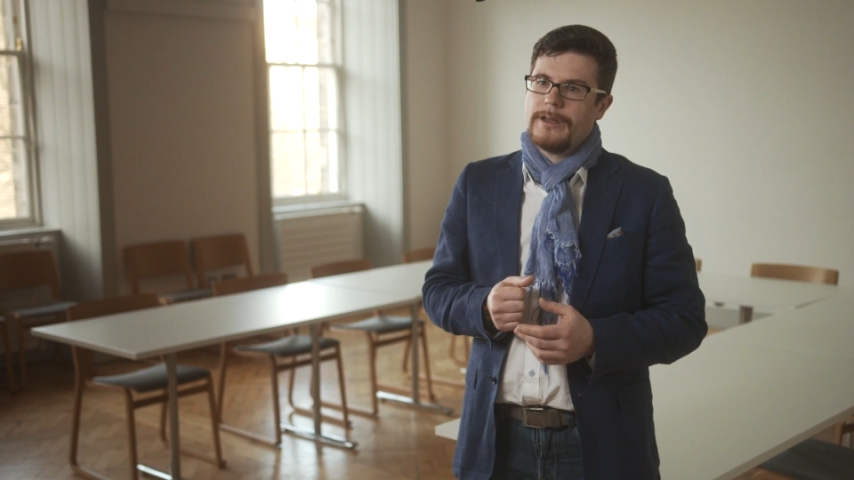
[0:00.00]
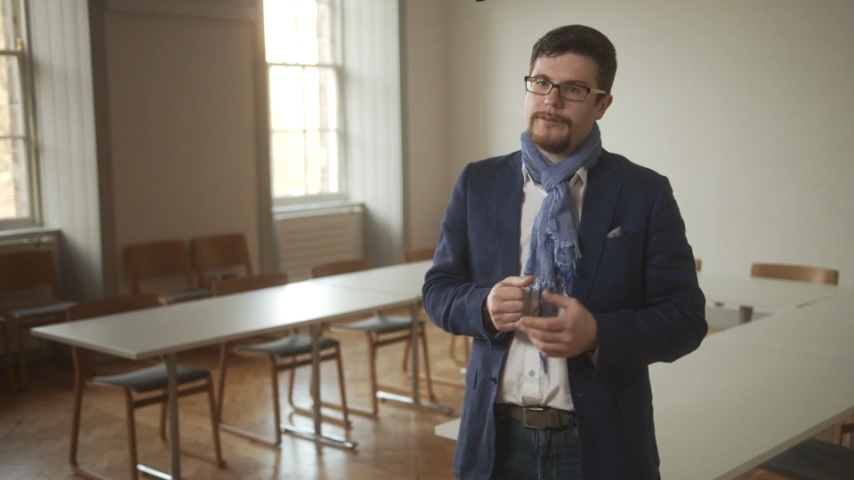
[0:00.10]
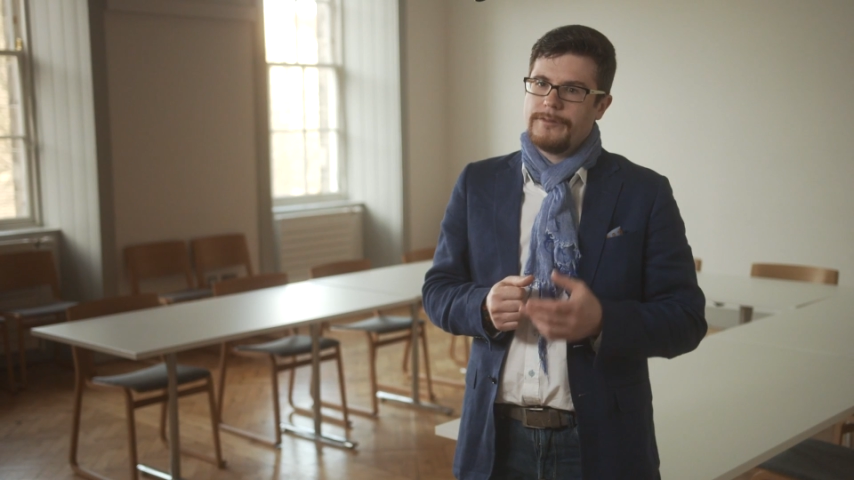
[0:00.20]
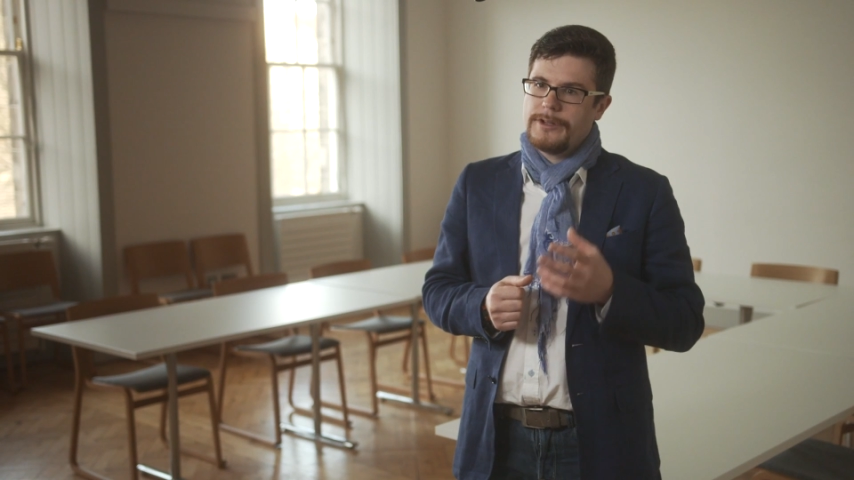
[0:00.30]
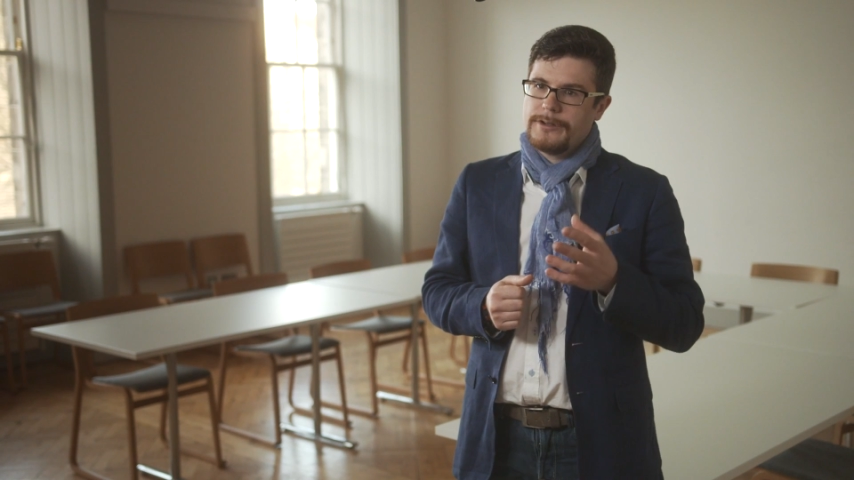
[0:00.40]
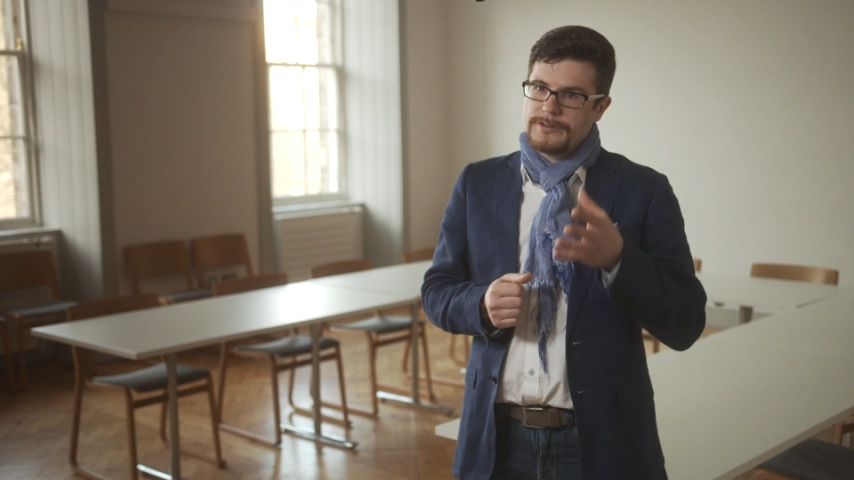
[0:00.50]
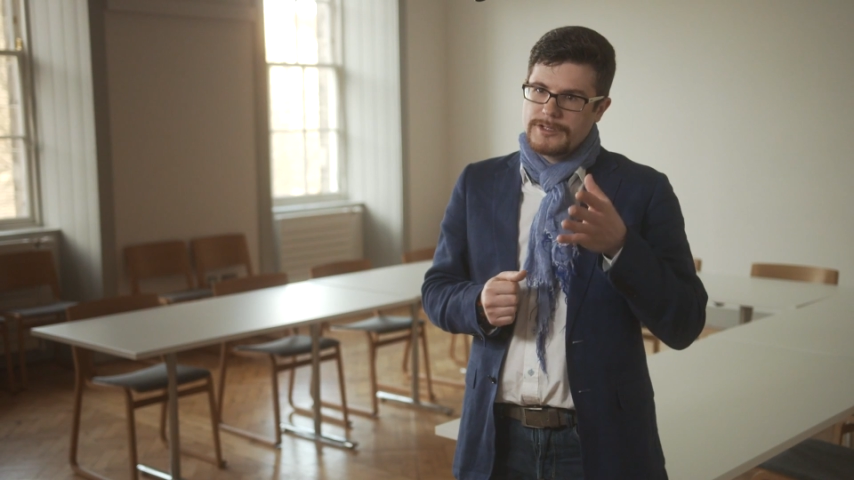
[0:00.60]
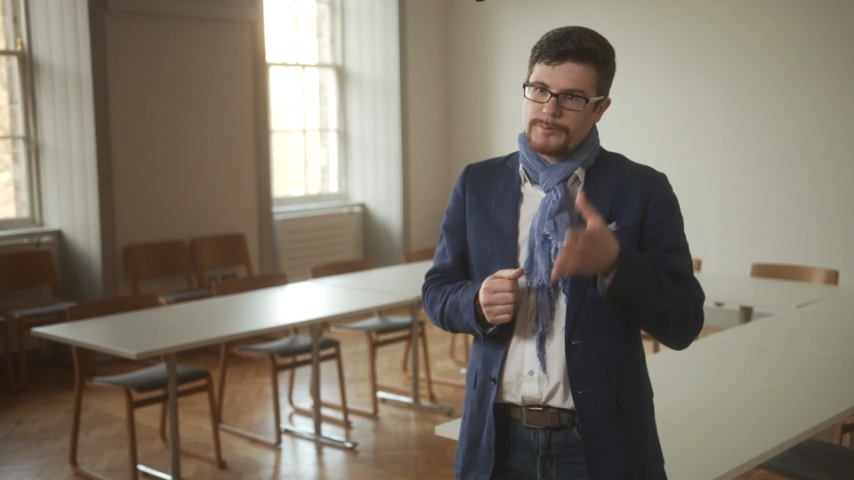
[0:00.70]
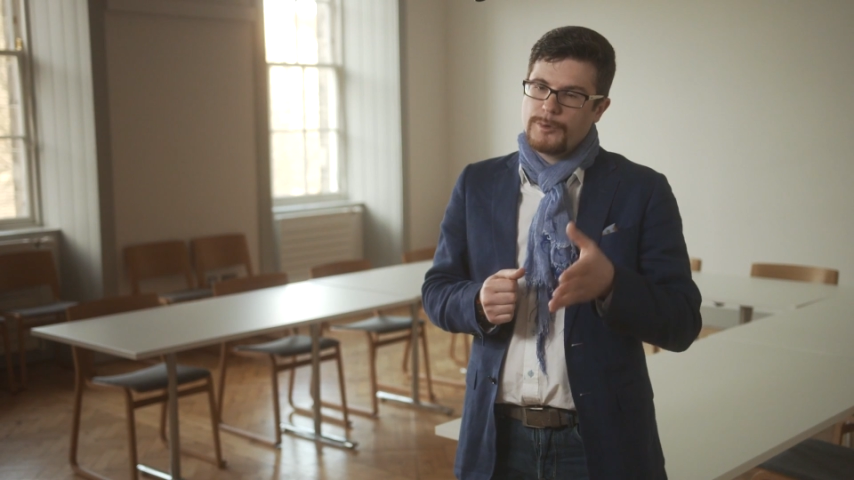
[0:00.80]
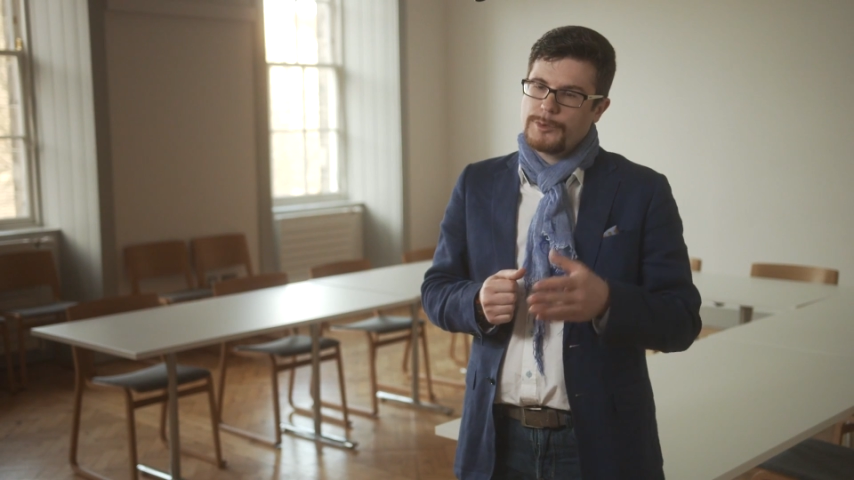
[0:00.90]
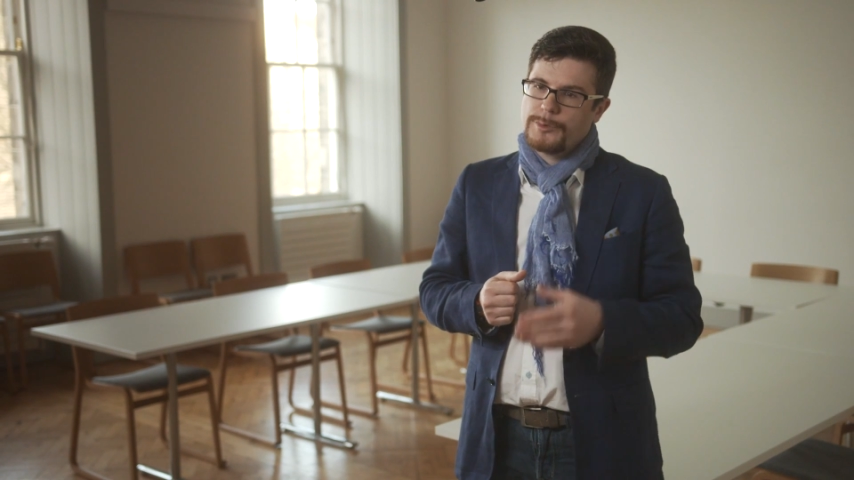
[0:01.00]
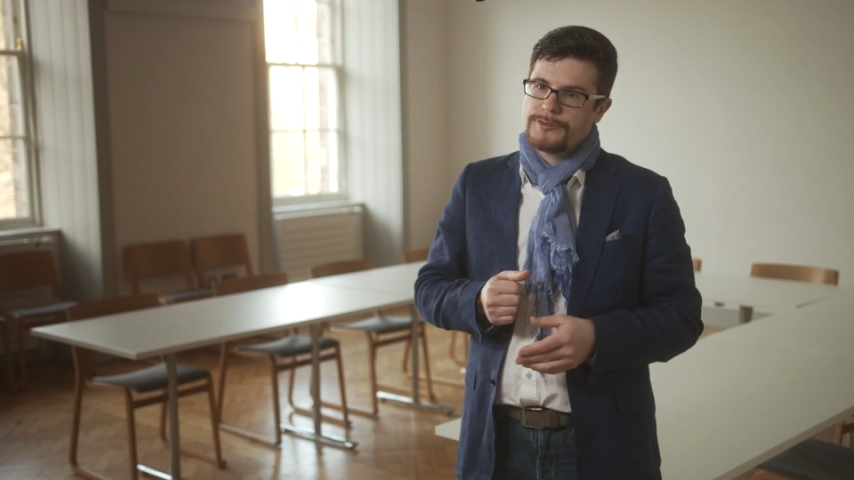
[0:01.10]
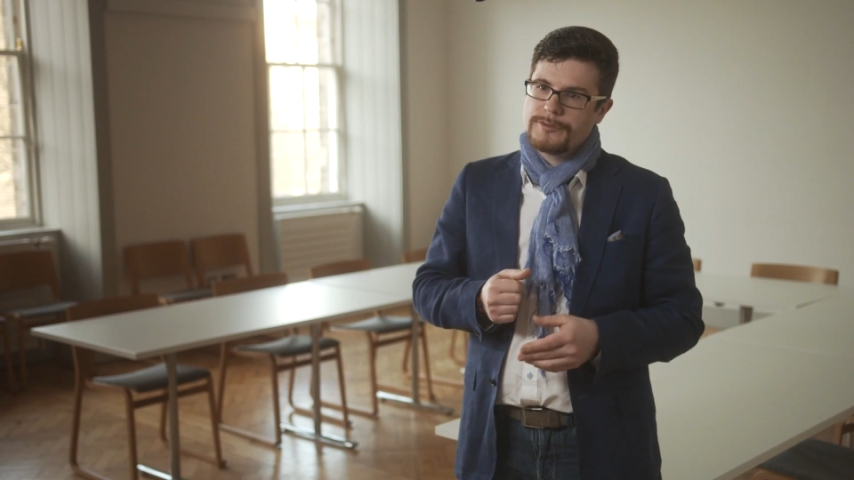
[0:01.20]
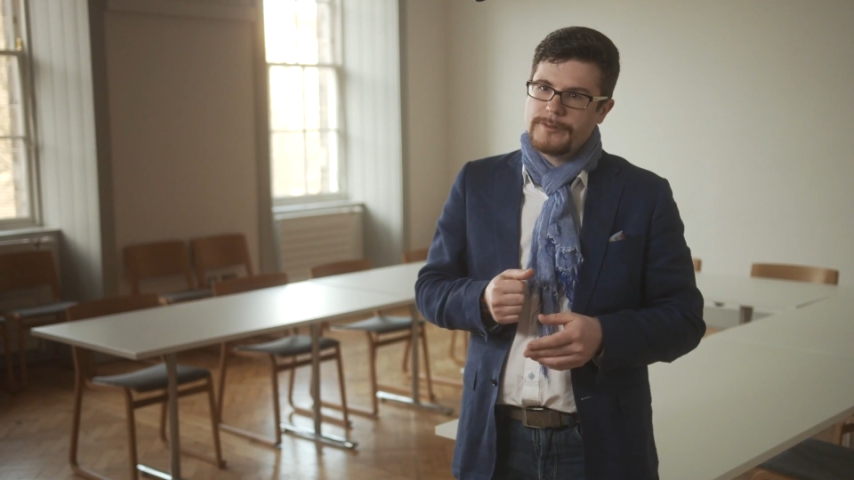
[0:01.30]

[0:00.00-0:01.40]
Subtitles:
and their support was